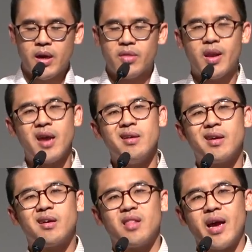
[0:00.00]
that I
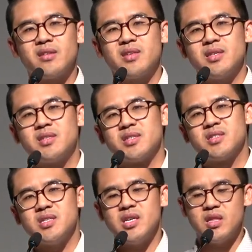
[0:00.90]
neglected to
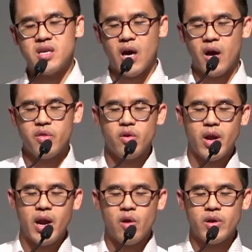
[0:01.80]
see the other
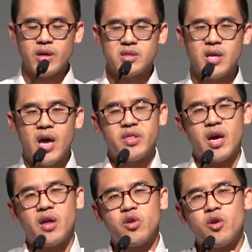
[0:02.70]
areas, the
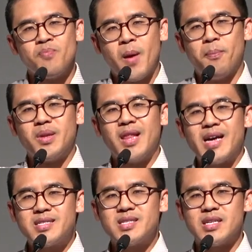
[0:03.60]
other
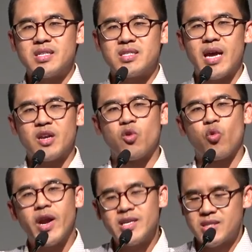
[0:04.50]
blessings and
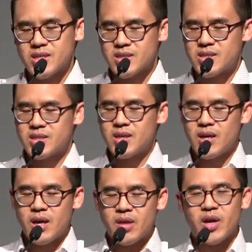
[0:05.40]
graces
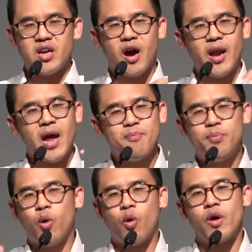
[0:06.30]
that God had
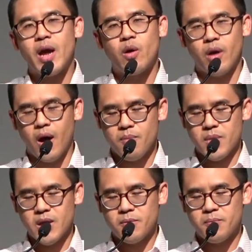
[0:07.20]
poured out on
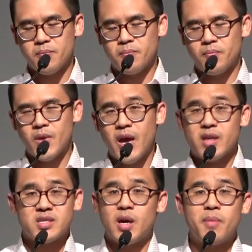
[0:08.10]
me.
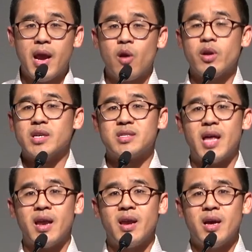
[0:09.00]
Some areas that,